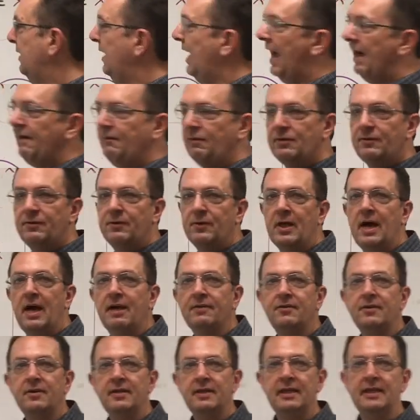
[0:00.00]
Average
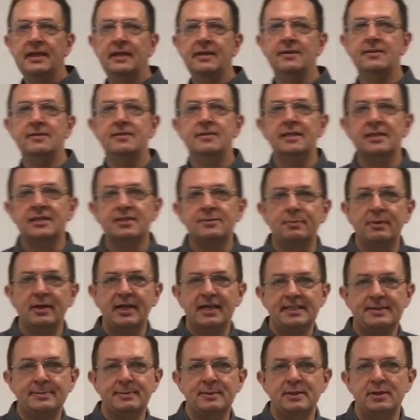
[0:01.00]
velocity is
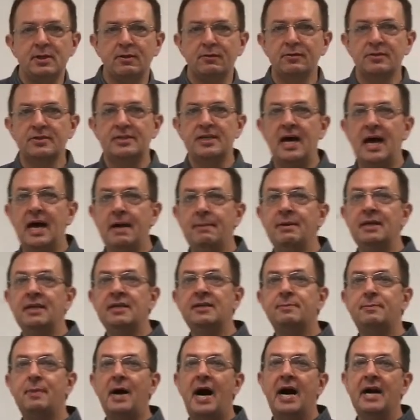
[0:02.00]
displacement over time,
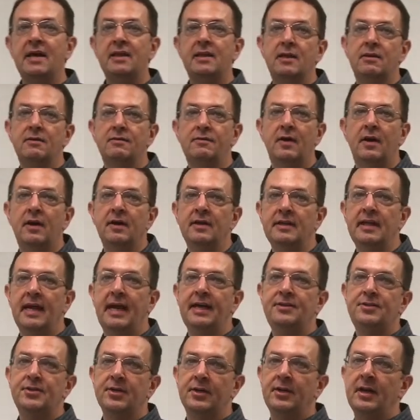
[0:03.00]
and by their very
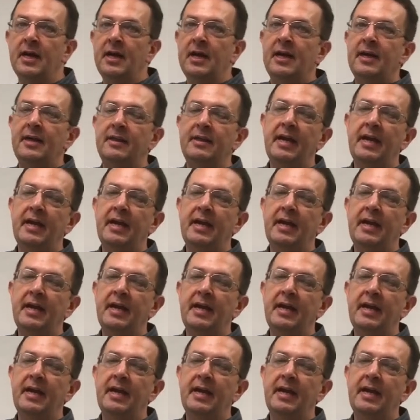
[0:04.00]
nature,